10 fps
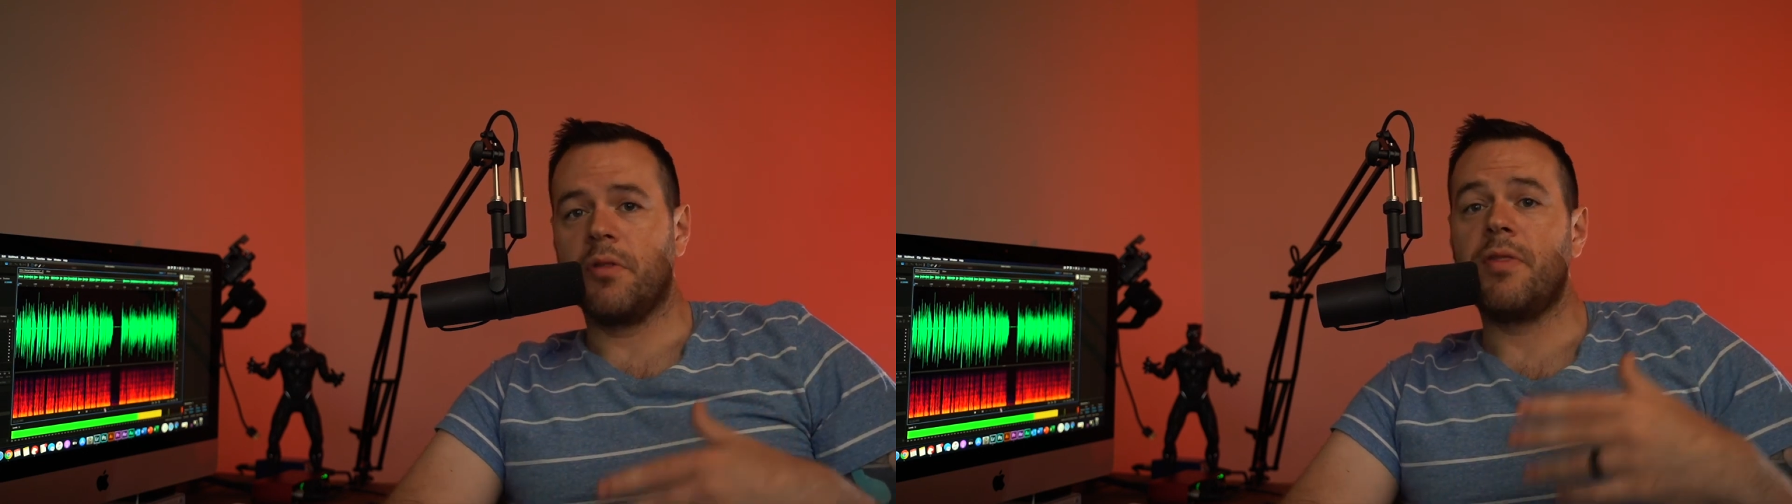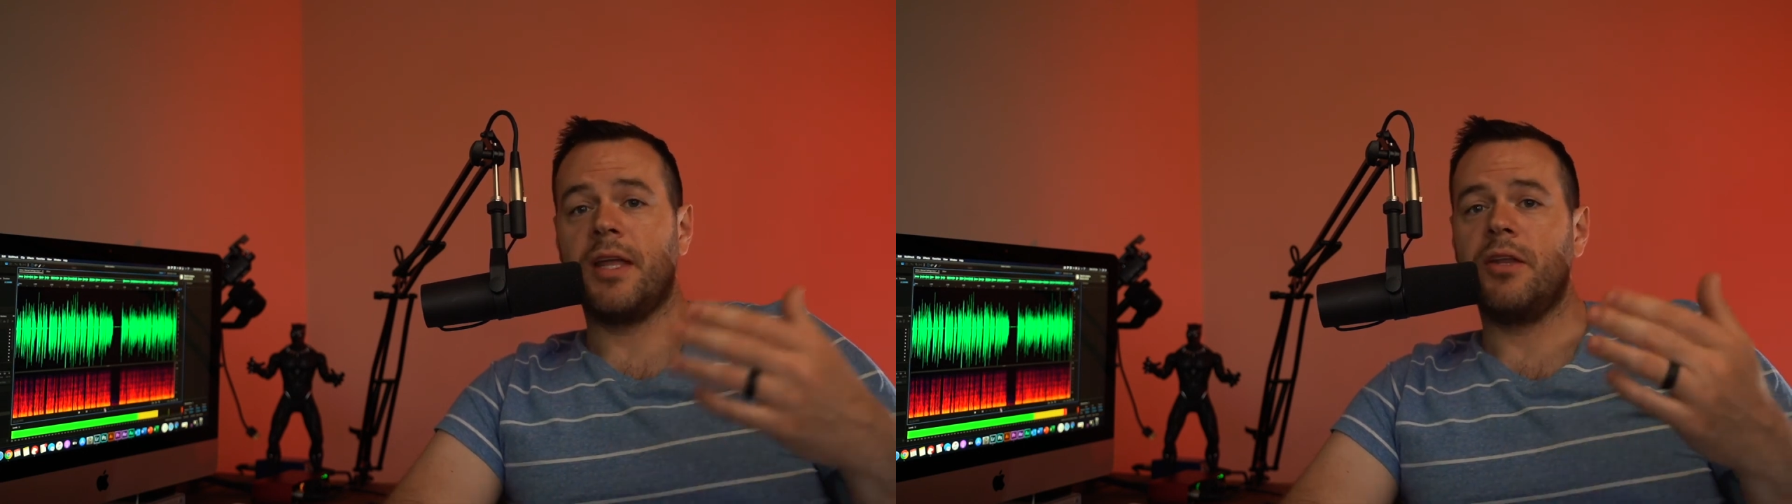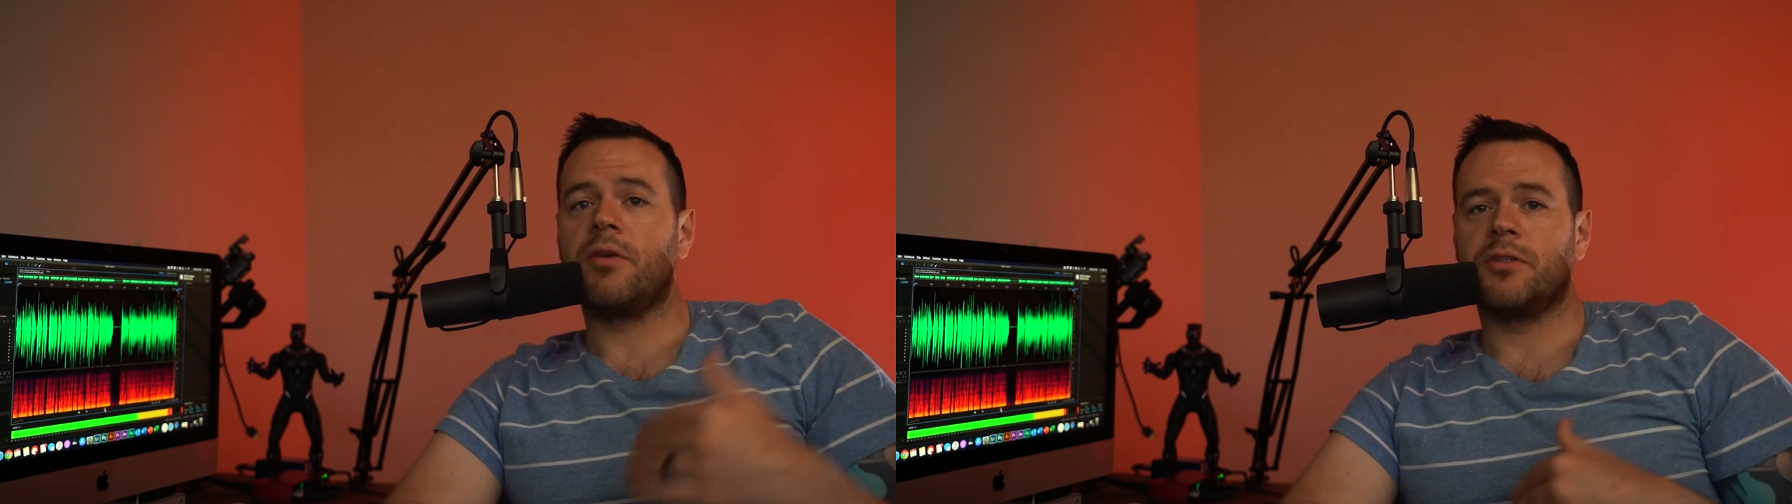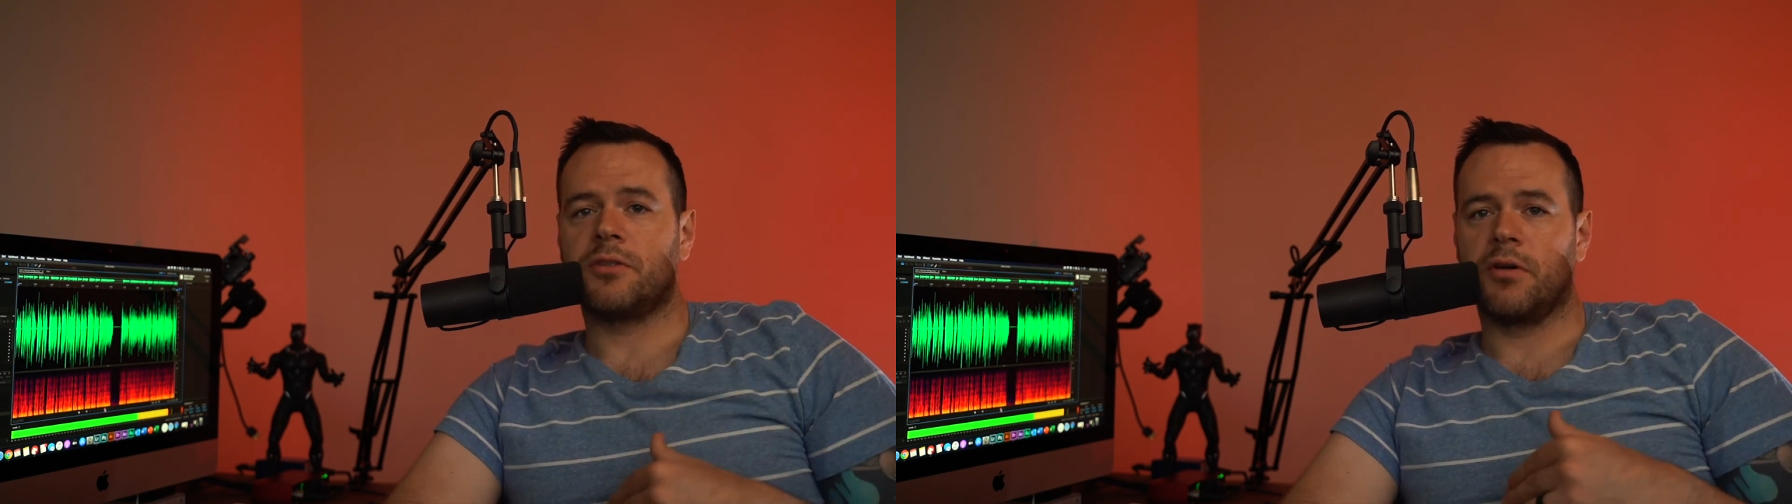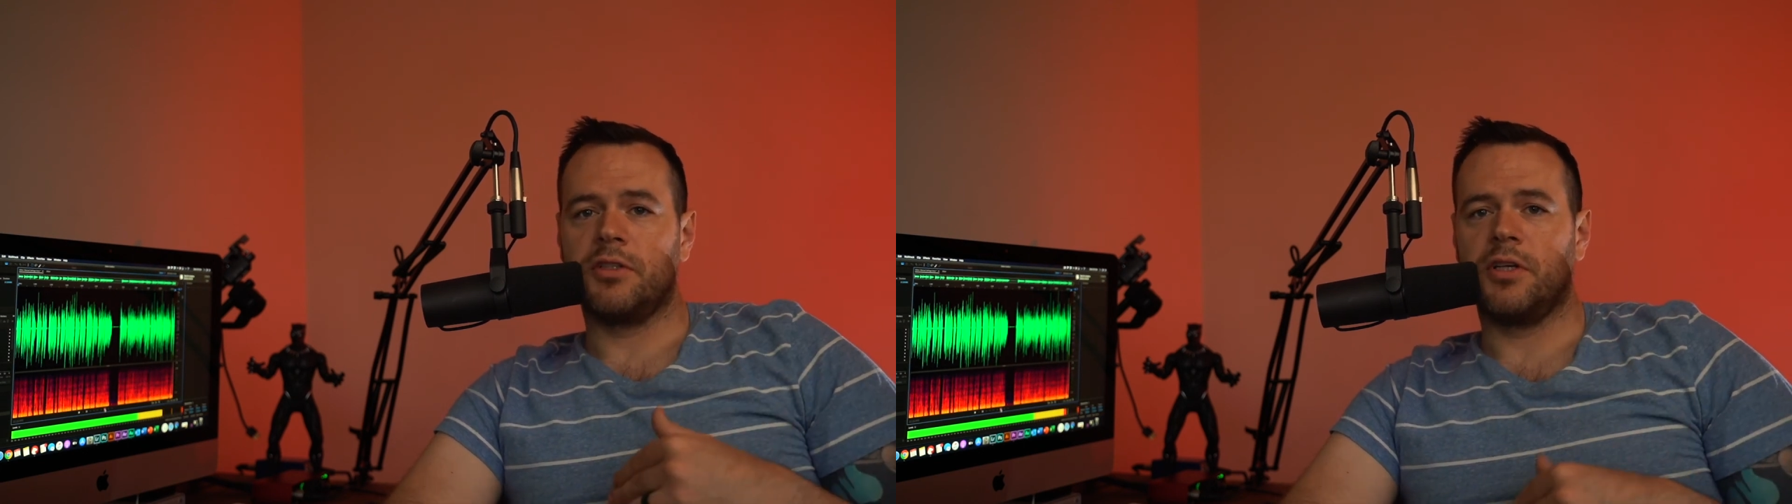then you can
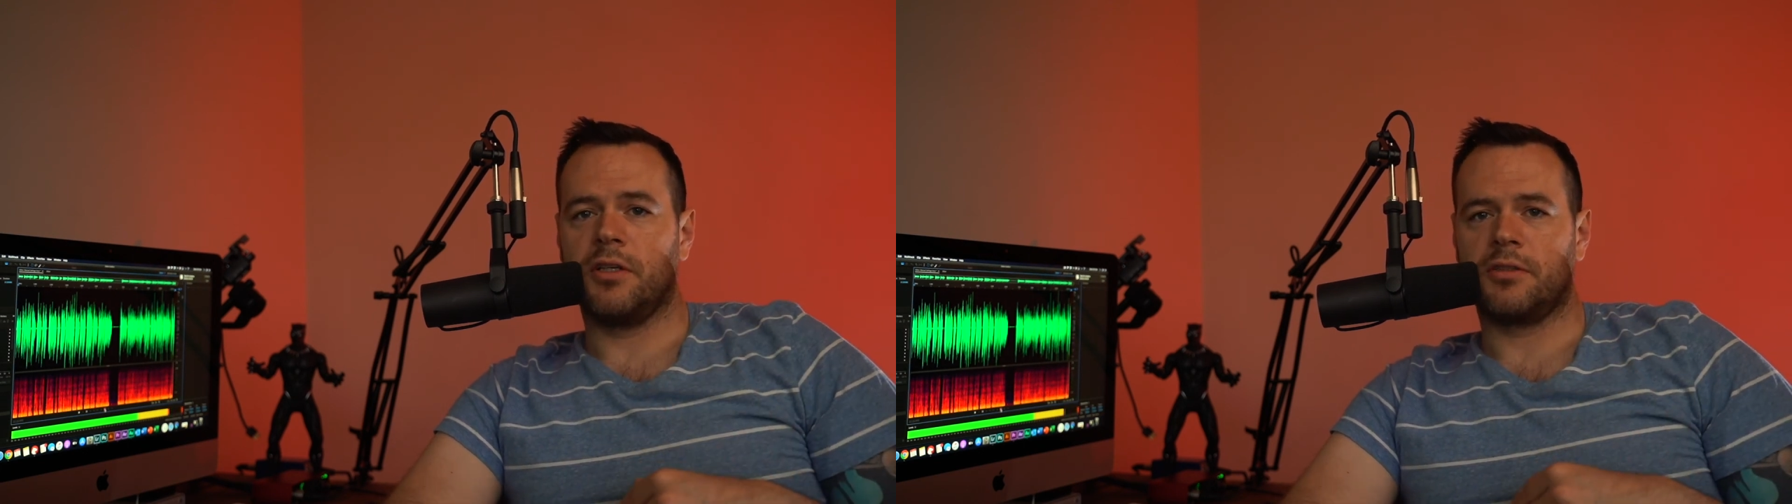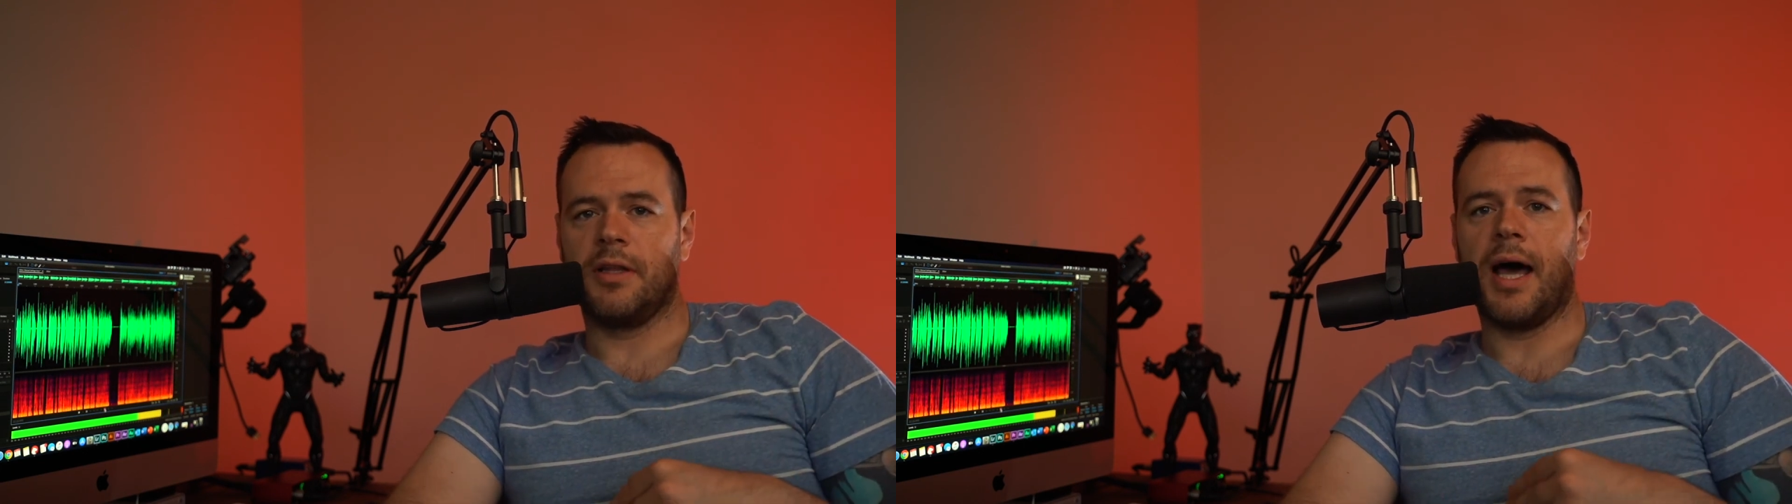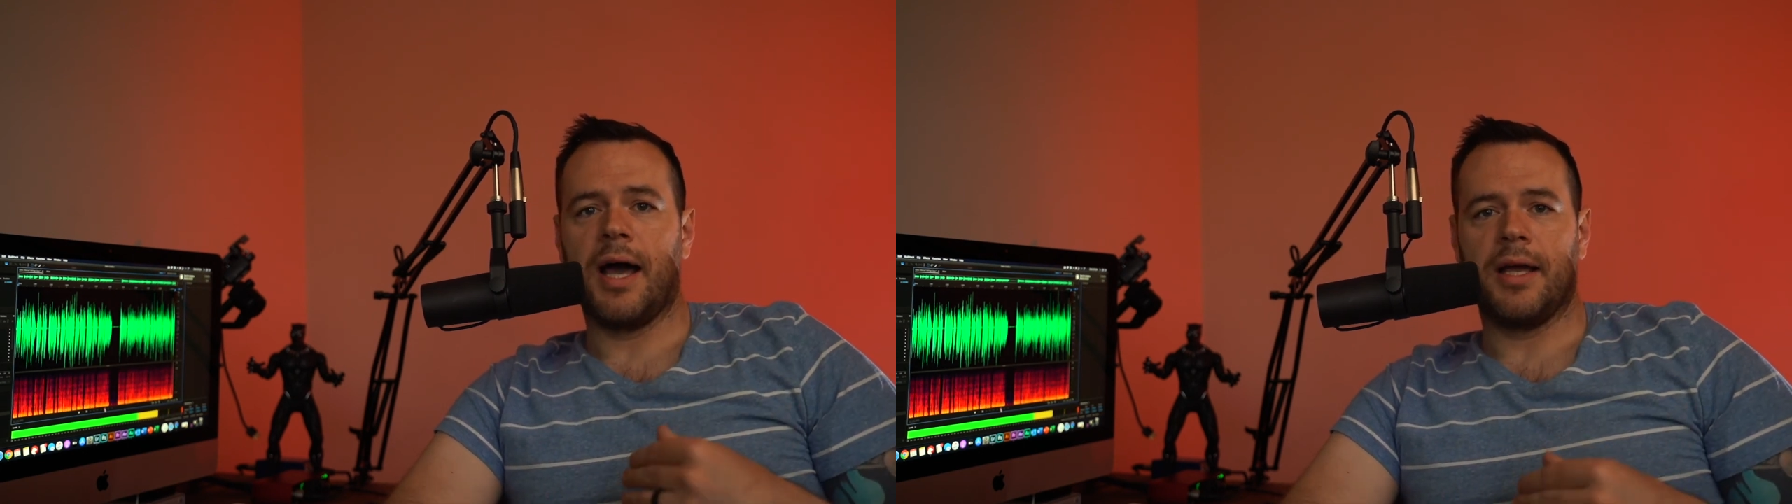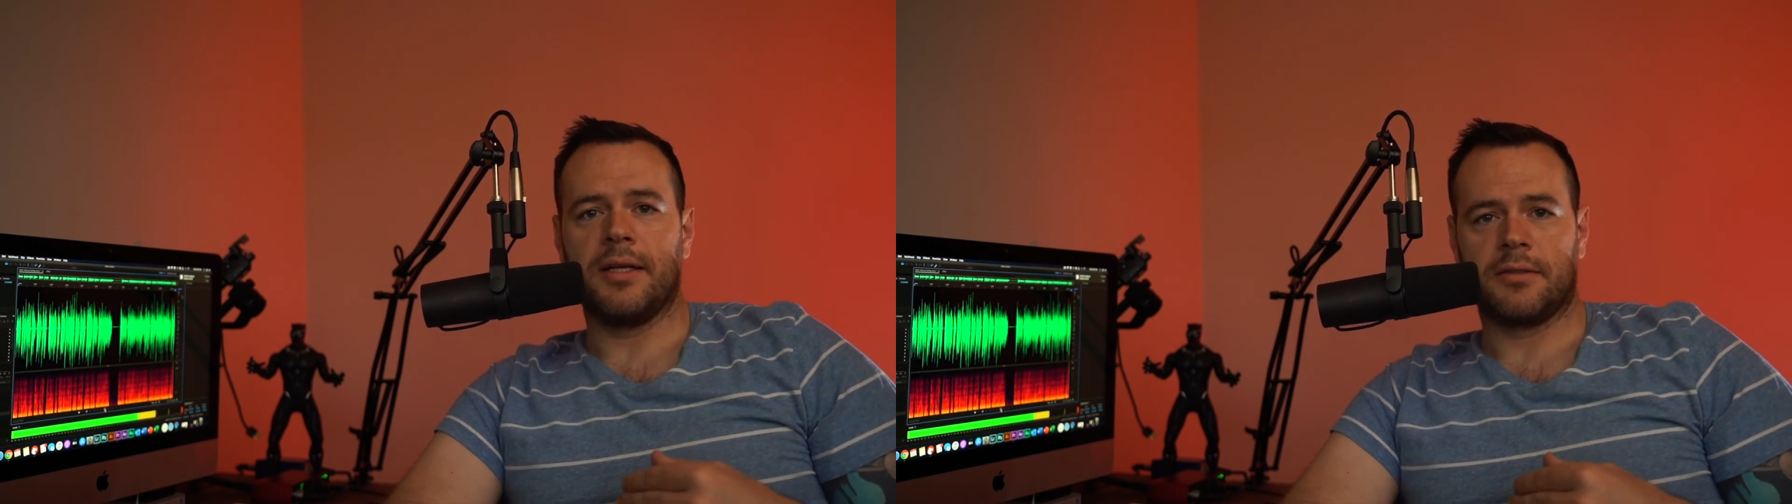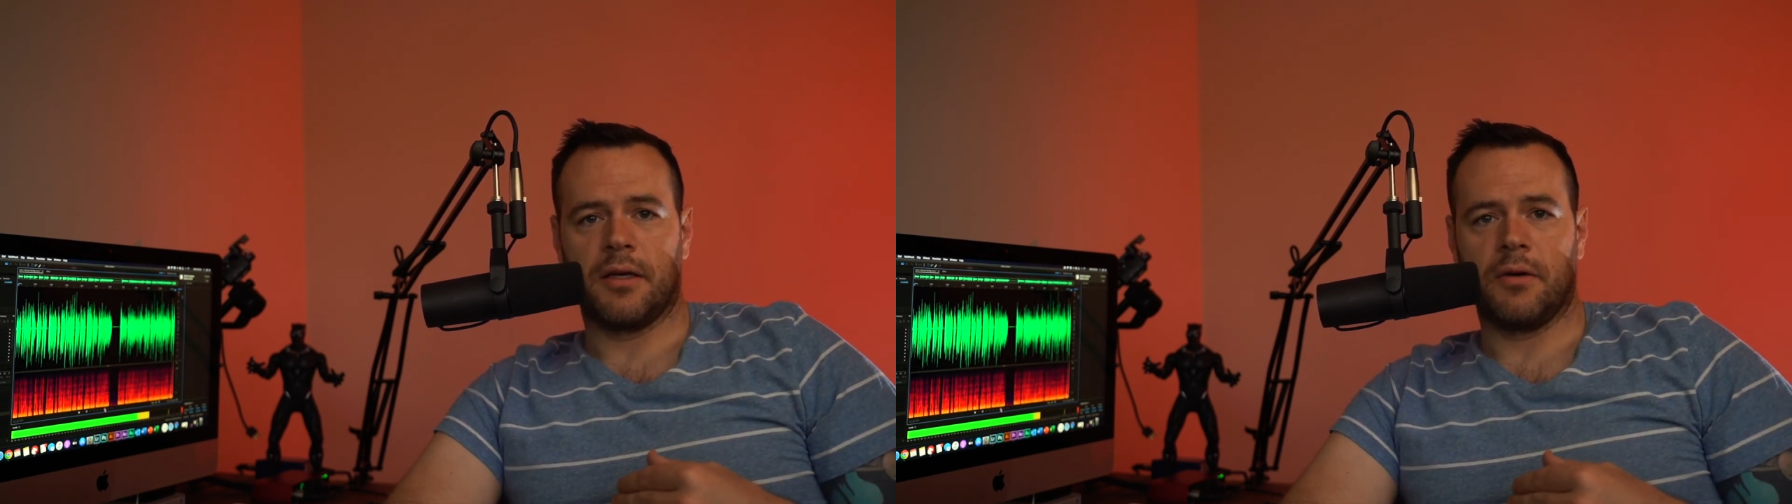start adjusting the
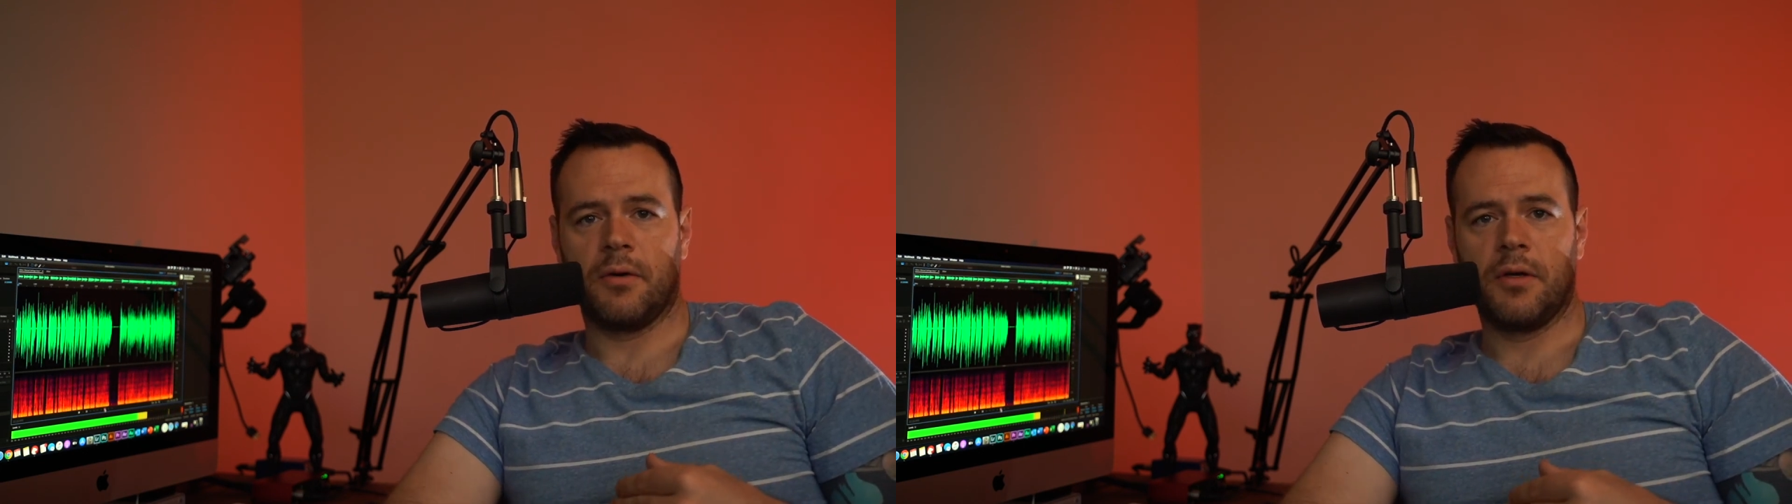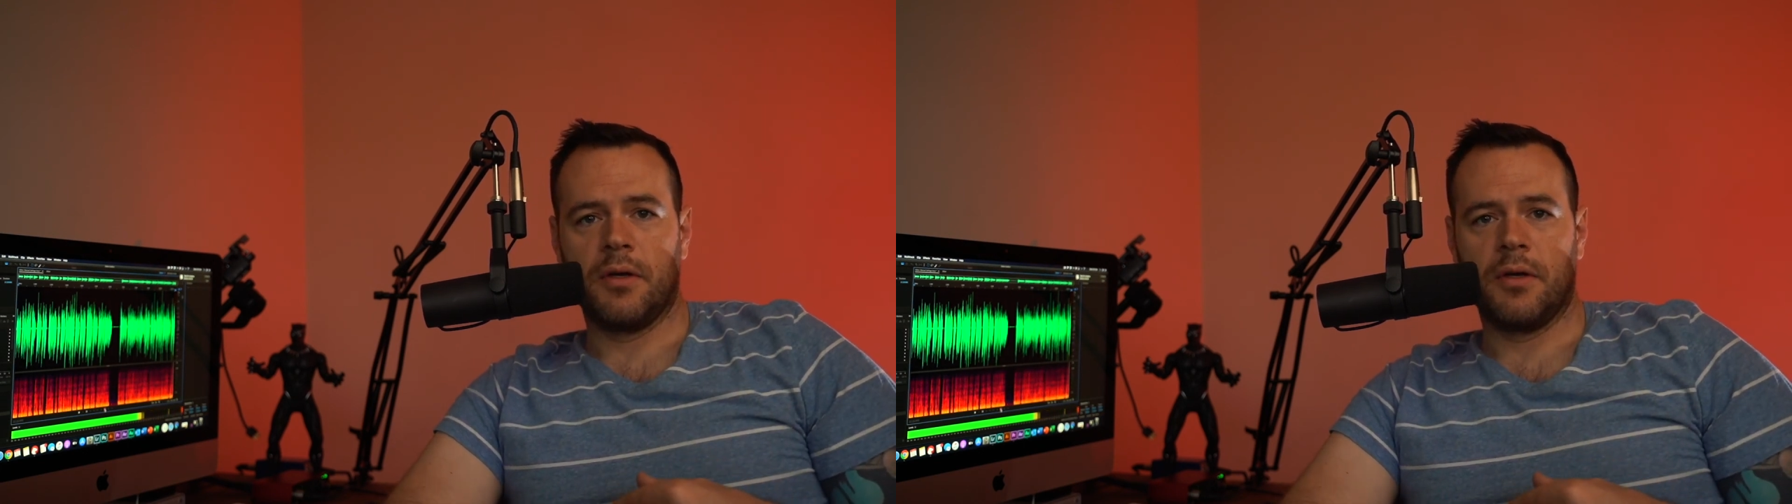ISO.